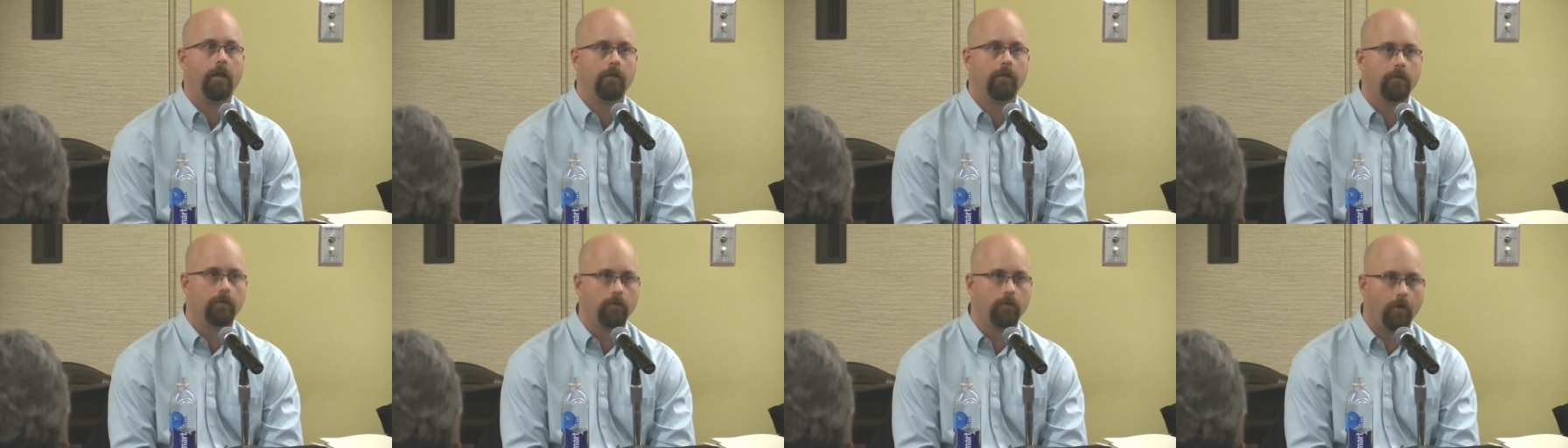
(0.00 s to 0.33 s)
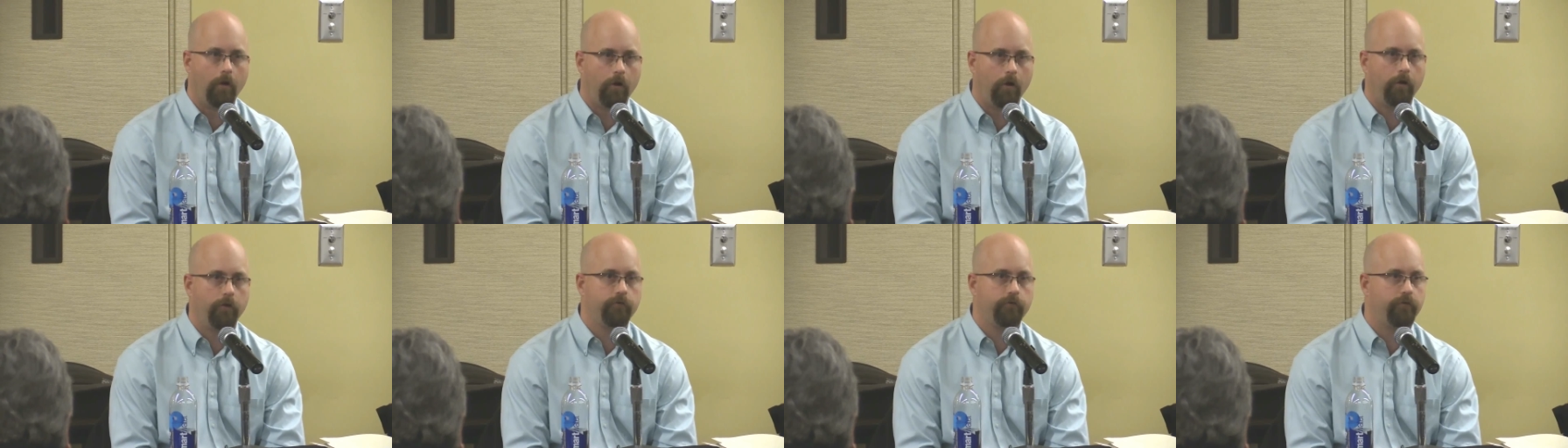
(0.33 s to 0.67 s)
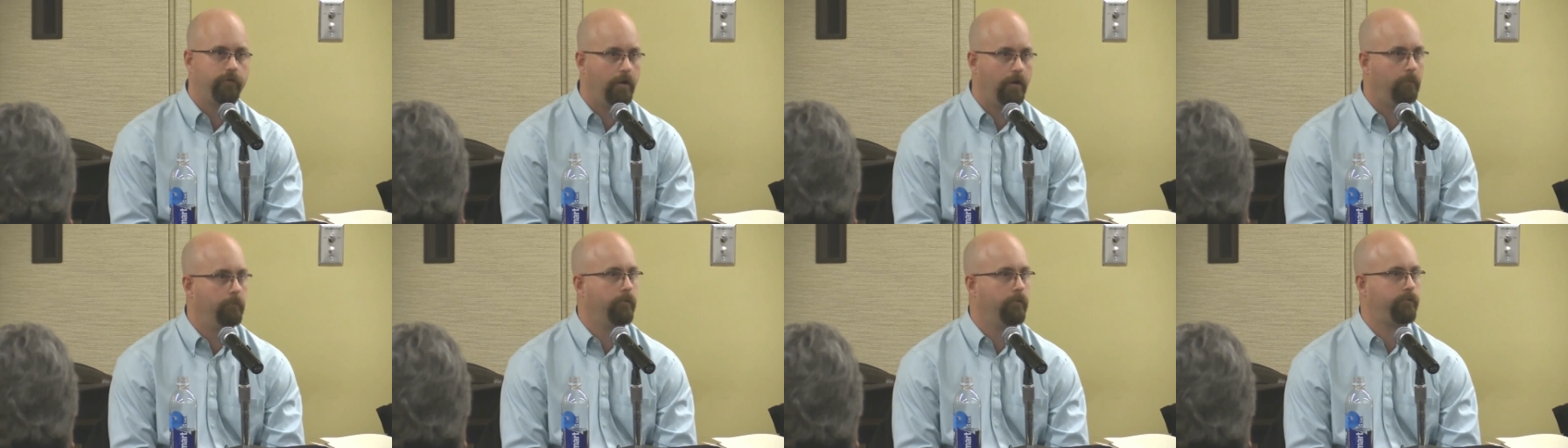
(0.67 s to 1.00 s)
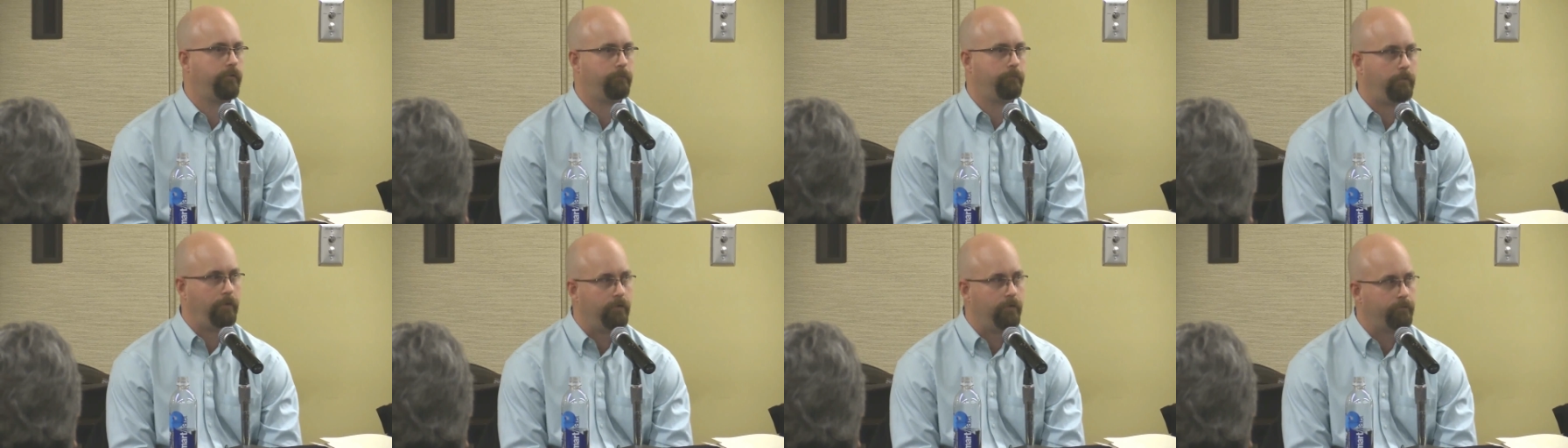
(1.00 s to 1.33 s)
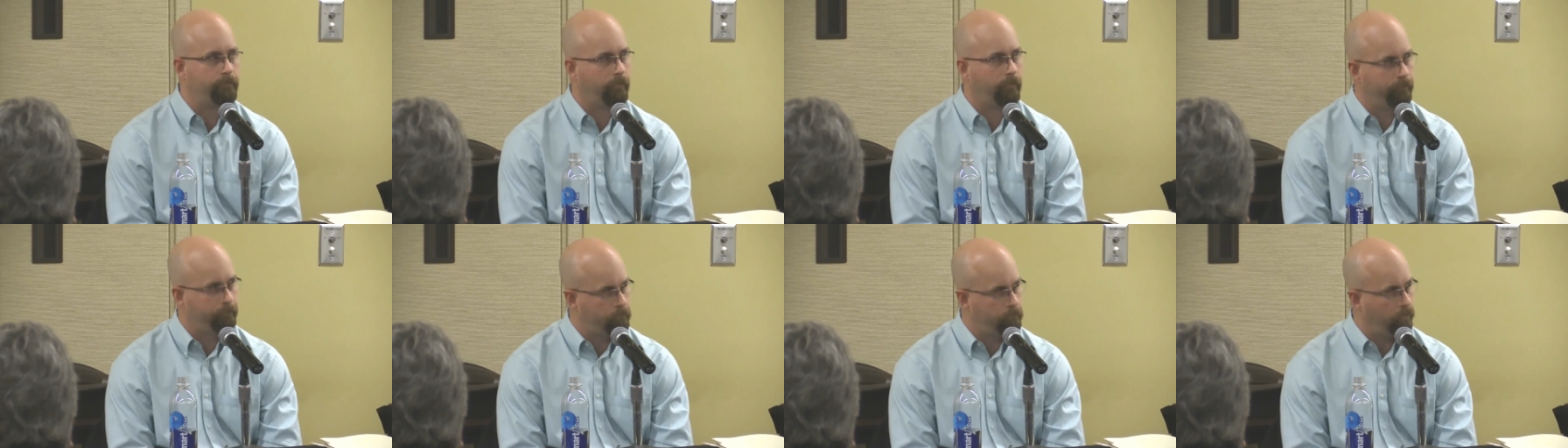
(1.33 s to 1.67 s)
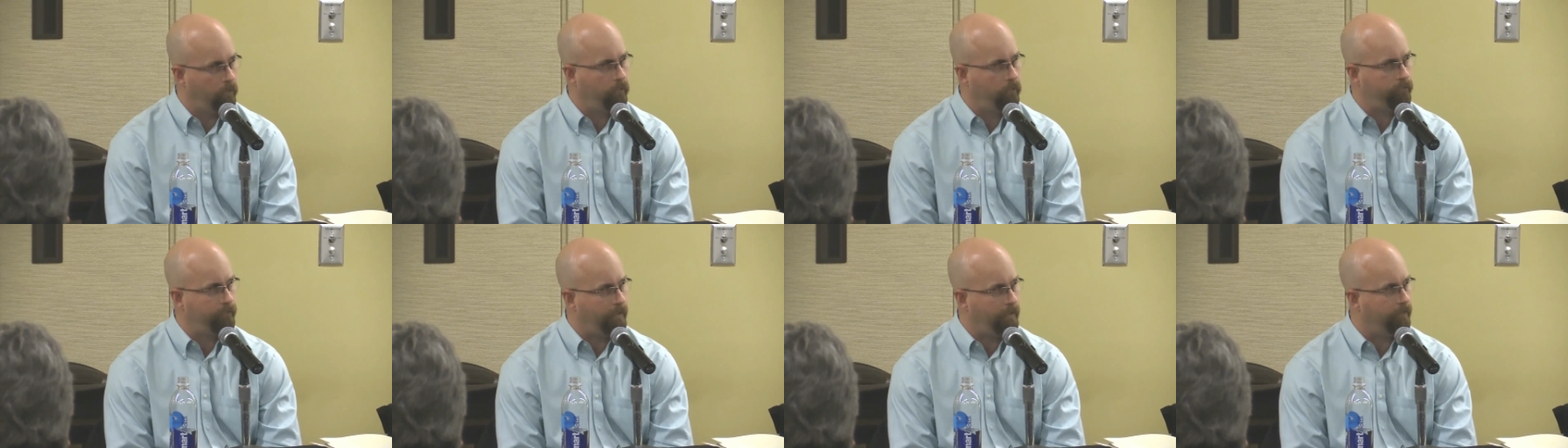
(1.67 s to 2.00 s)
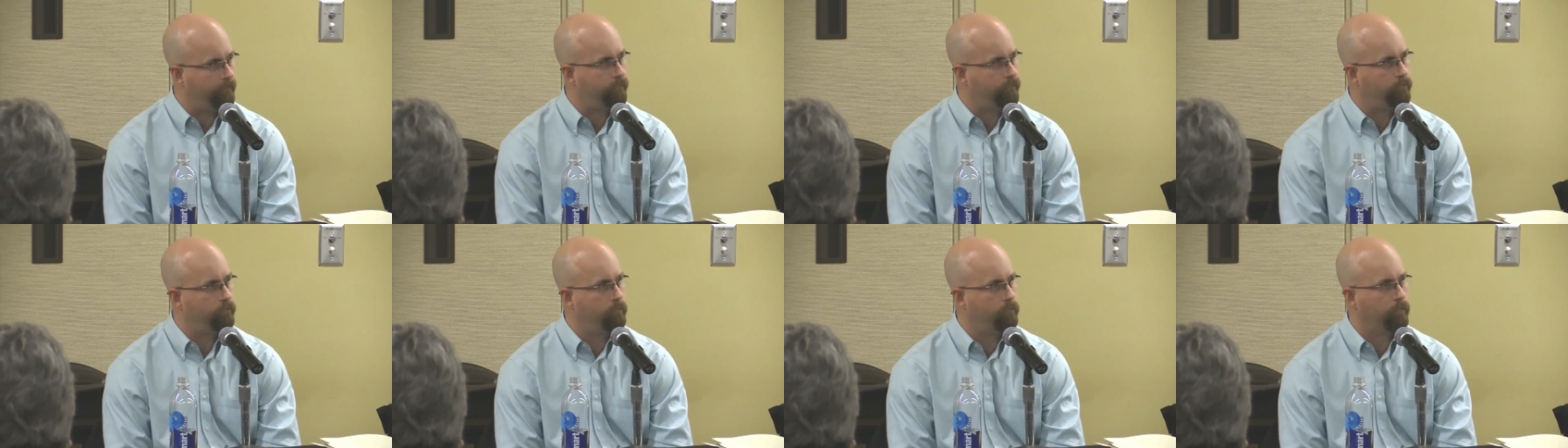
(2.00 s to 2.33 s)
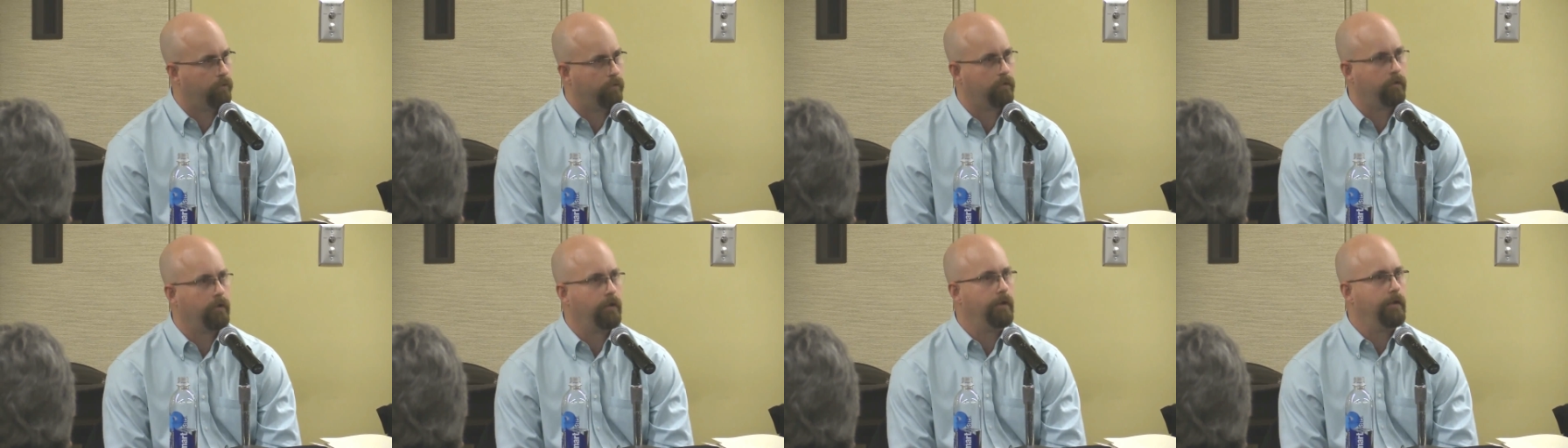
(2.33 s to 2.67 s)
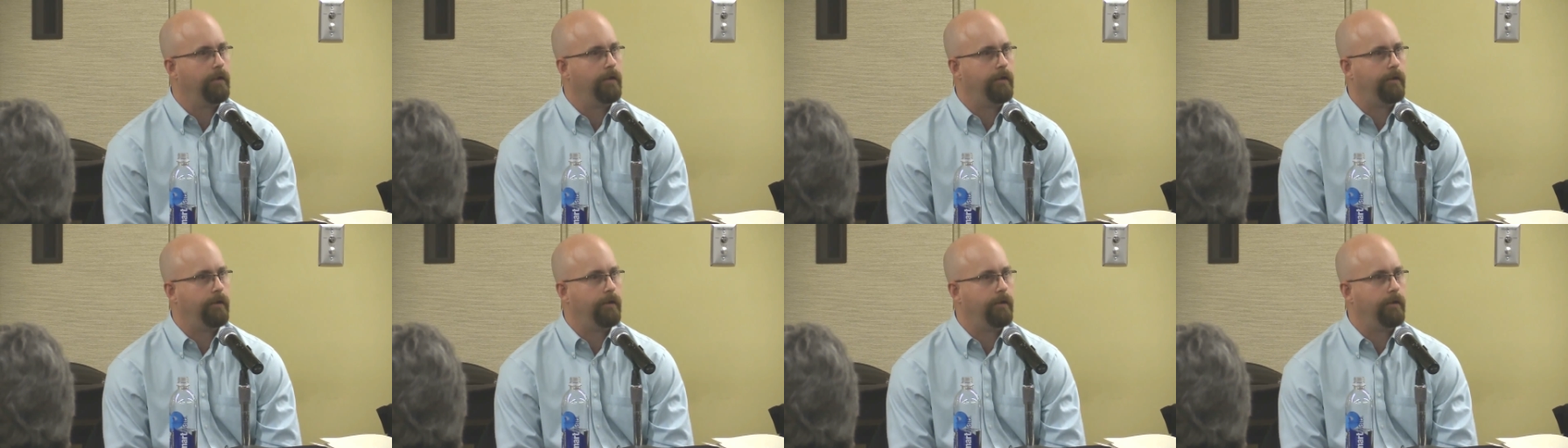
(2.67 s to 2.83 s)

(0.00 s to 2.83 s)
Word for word: large numbers of peaceful protests who were